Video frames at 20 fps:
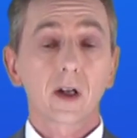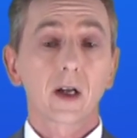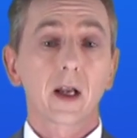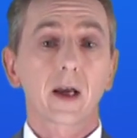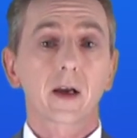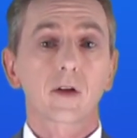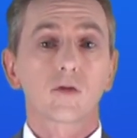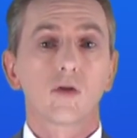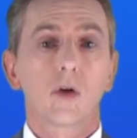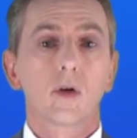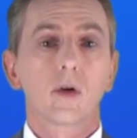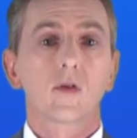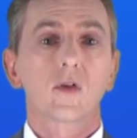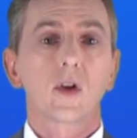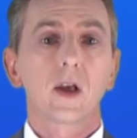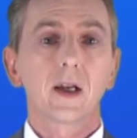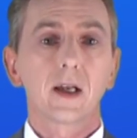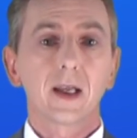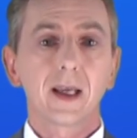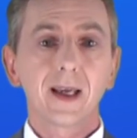electrons
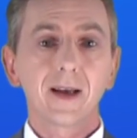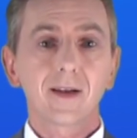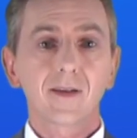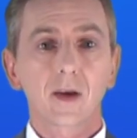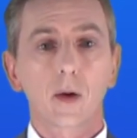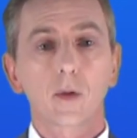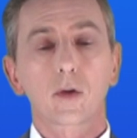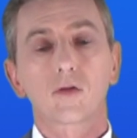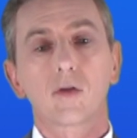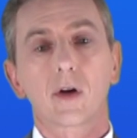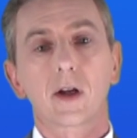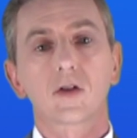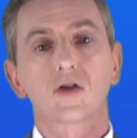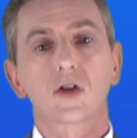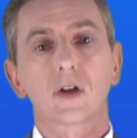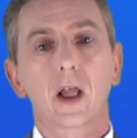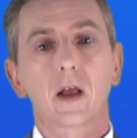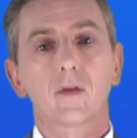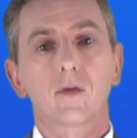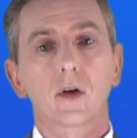in its outer
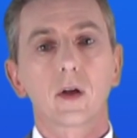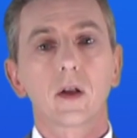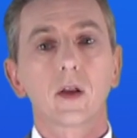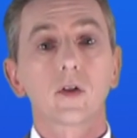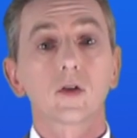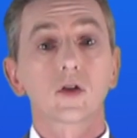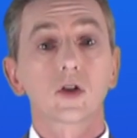energy level,